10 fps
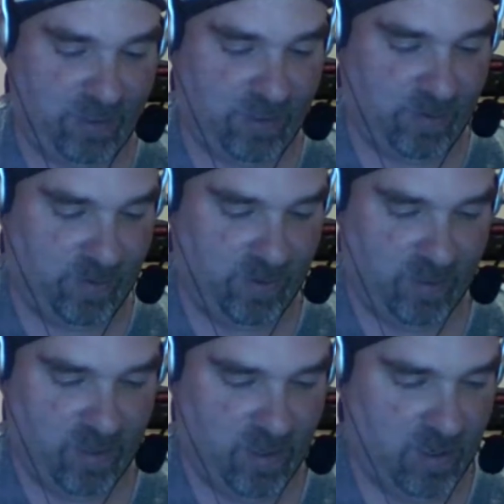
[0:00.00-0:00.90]

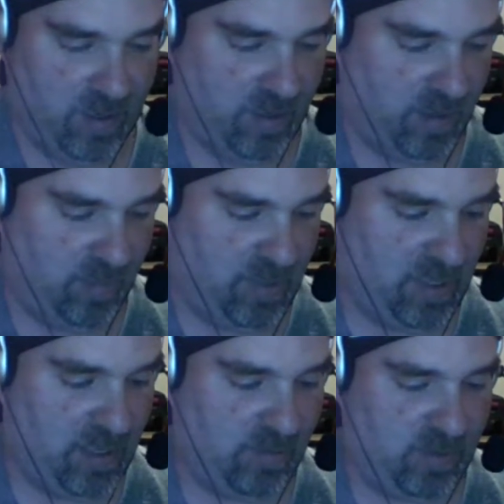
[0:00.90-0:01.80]
gassed
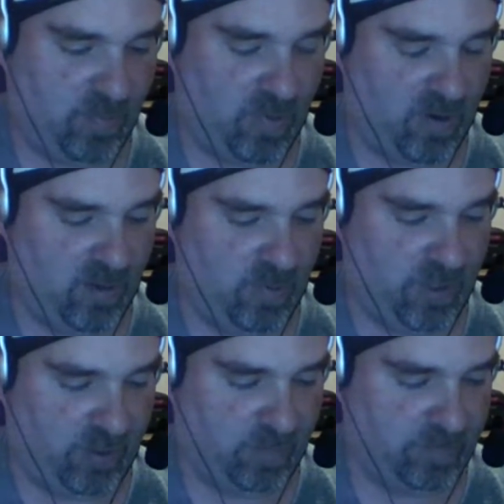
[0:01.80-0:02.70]
because he didn't have enough energy
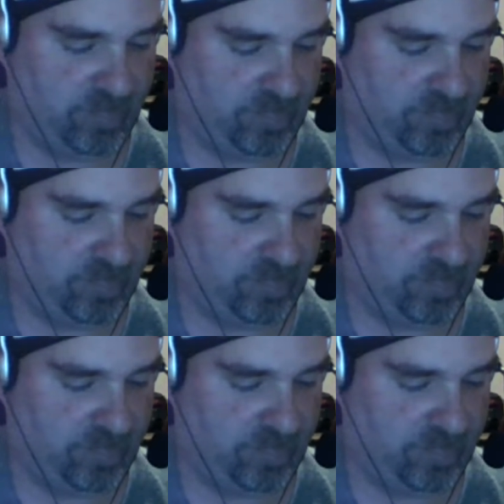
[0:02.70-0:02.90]
to get out of the ring.